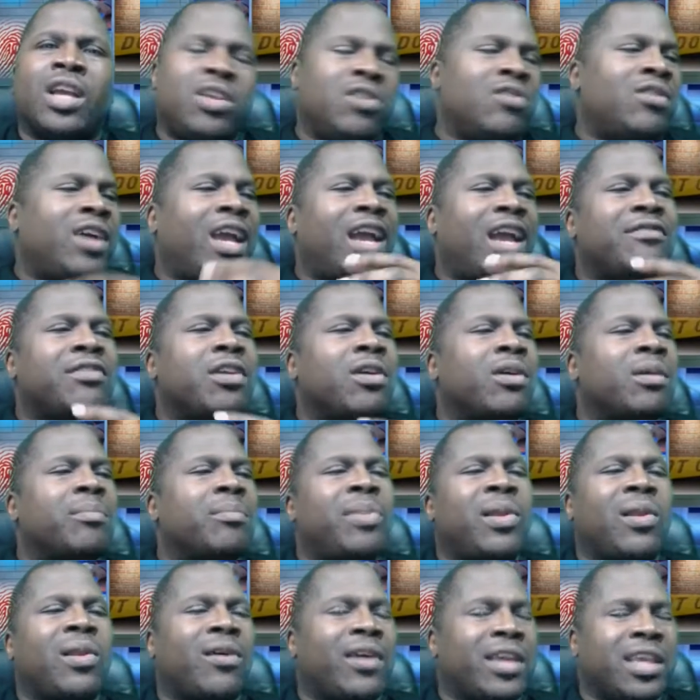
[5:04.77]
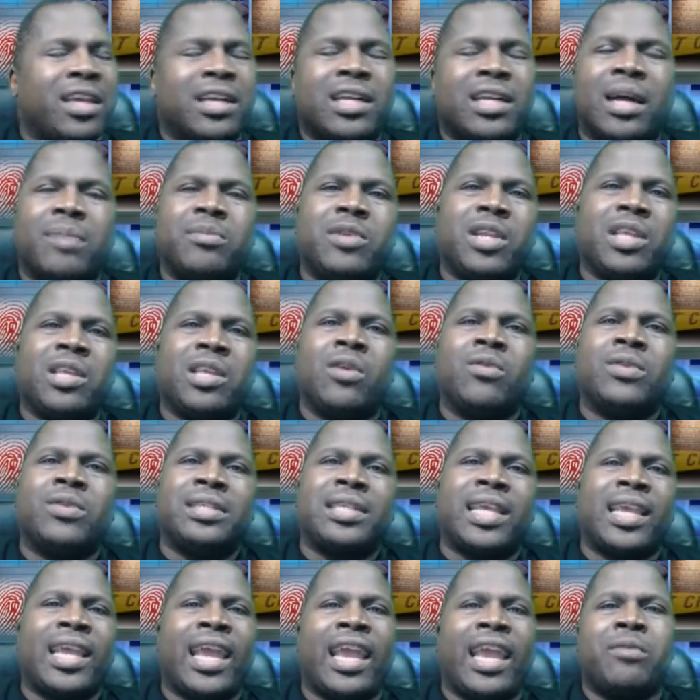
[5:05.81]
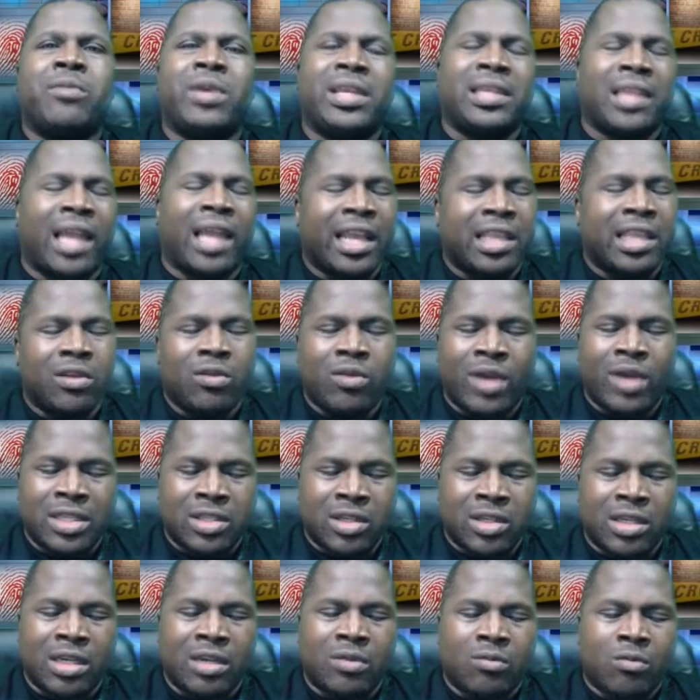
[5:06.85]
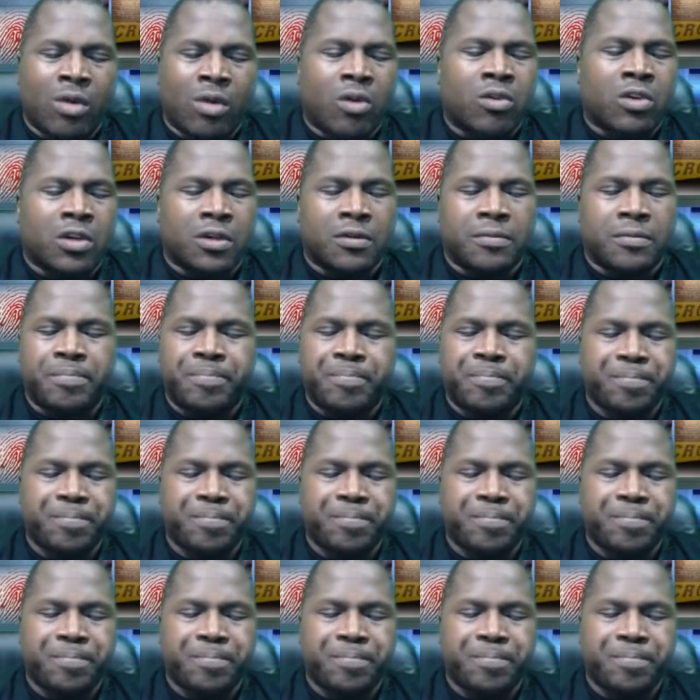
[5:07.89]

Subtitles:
You have your employer come to you and say, hey, we like you as a good worker.